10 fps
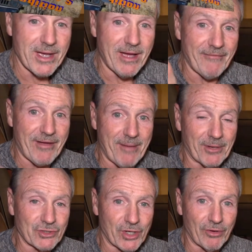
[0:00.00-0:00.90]
I've got
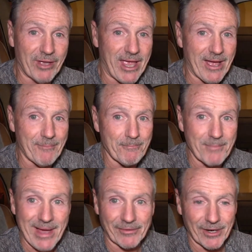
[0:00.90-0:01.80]
my trail cam
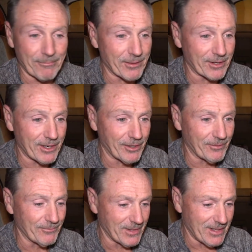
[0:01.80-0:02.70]
mounted up in
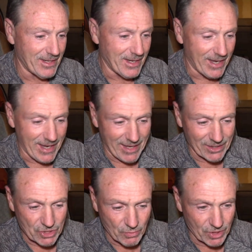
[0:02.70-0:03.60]
here, and
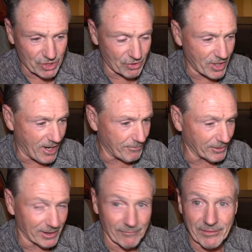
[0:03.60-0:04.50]
I just want to show you a couple
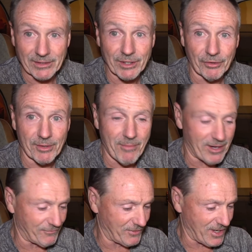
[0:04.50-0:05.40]
little interior
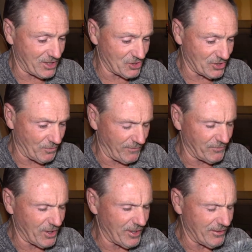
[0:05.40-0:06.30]
modifications that we've
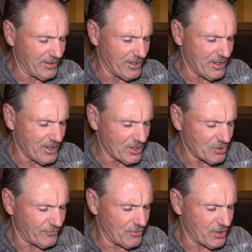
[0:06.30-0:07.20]
done.
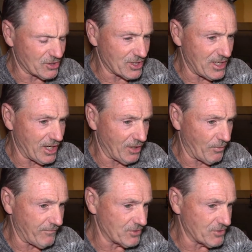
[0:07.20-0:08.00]
So if you can see here, we've